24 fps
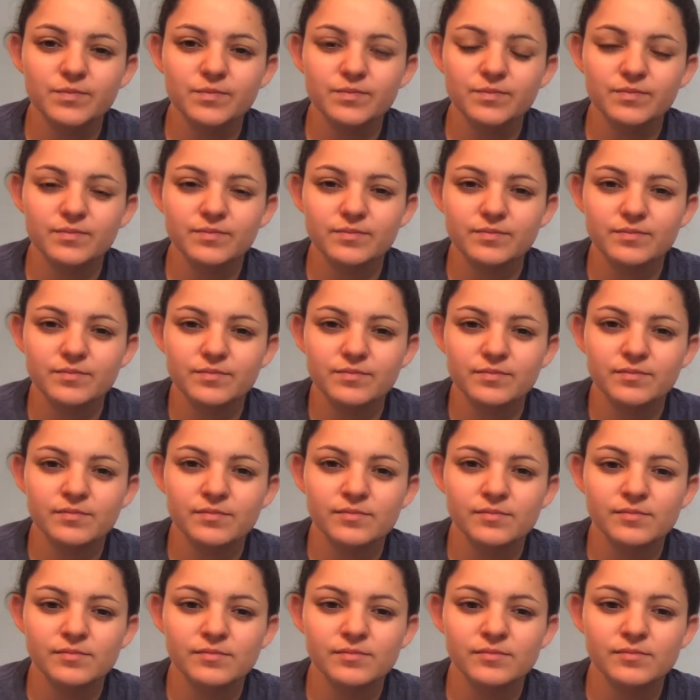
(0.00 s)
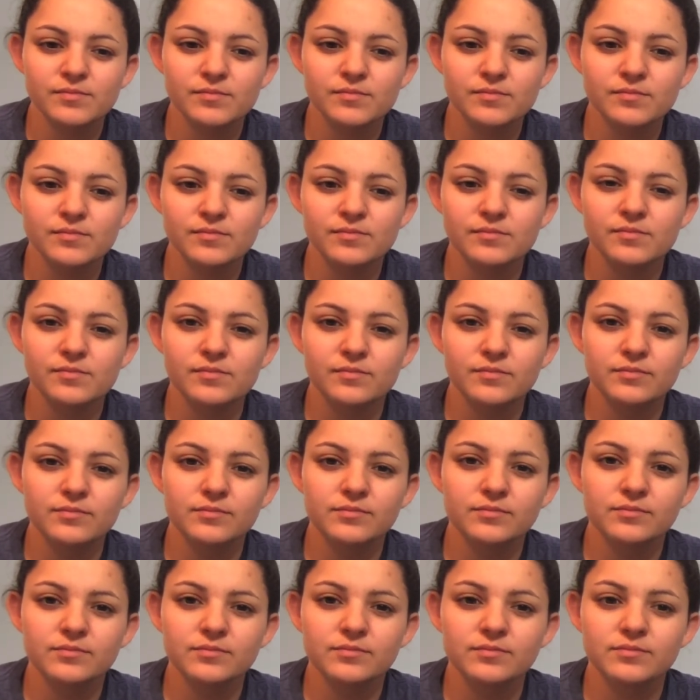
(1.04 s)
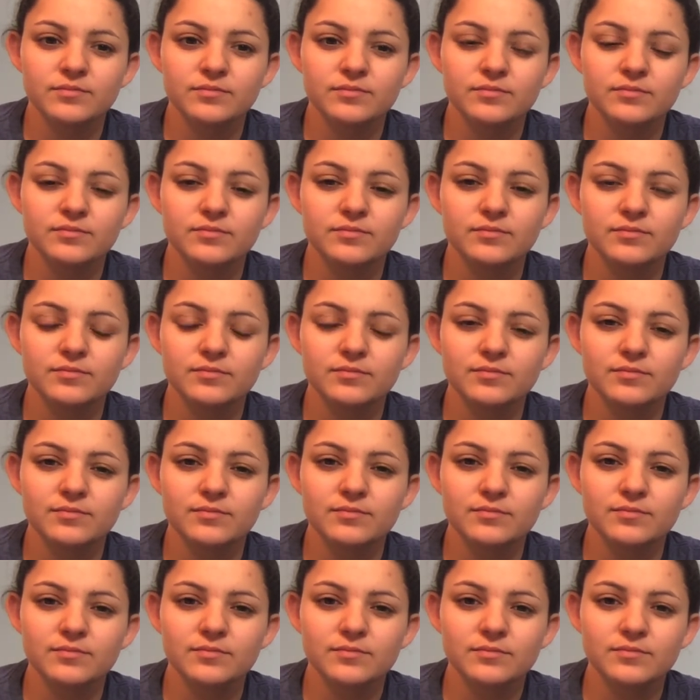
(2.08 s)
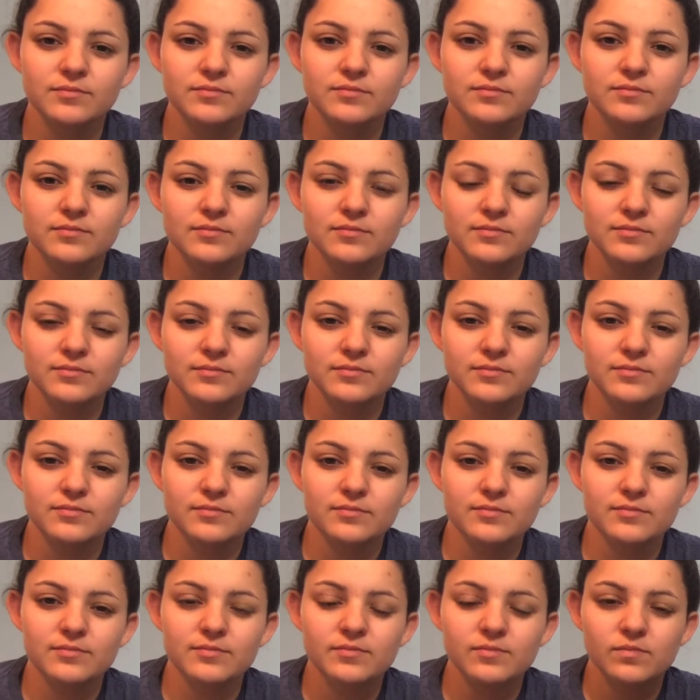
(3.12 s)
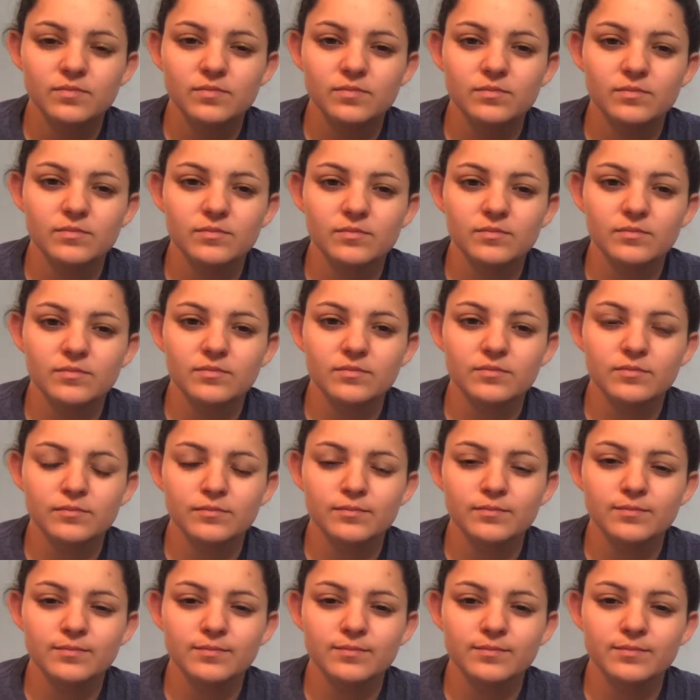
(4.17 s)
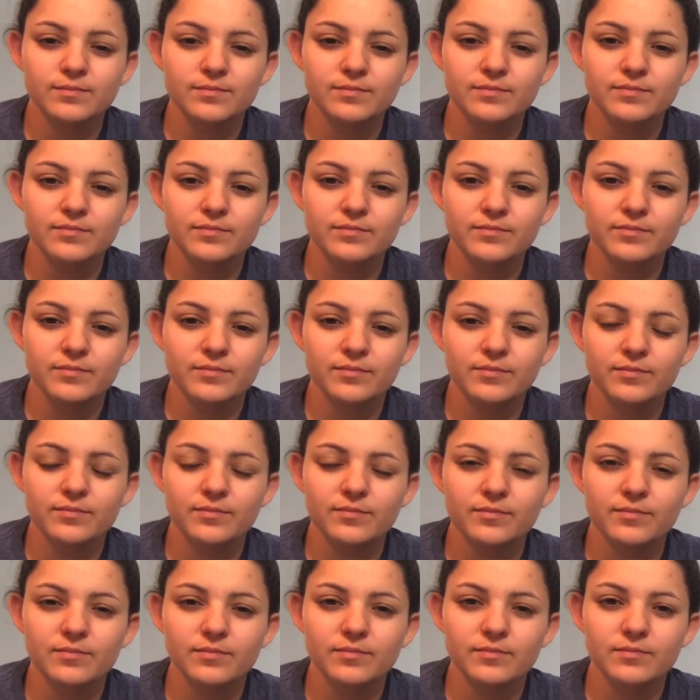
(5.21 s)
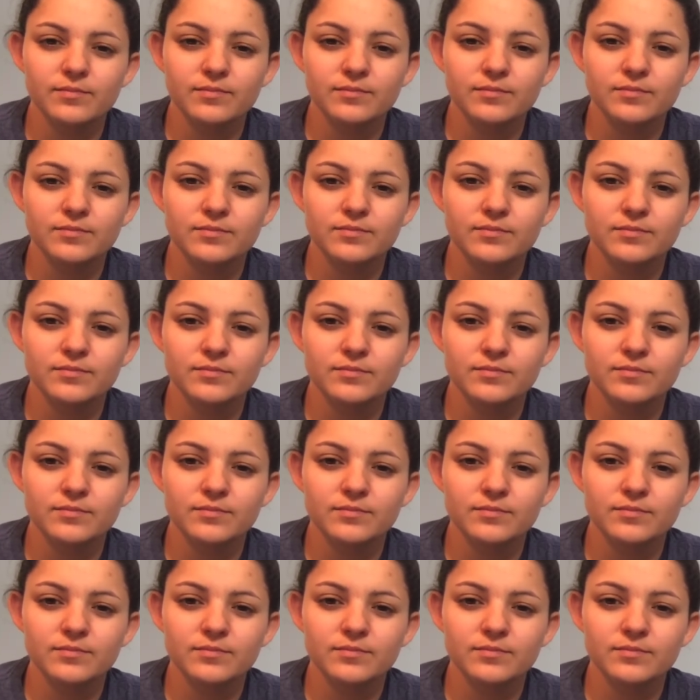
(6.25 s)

This person isn't speaking.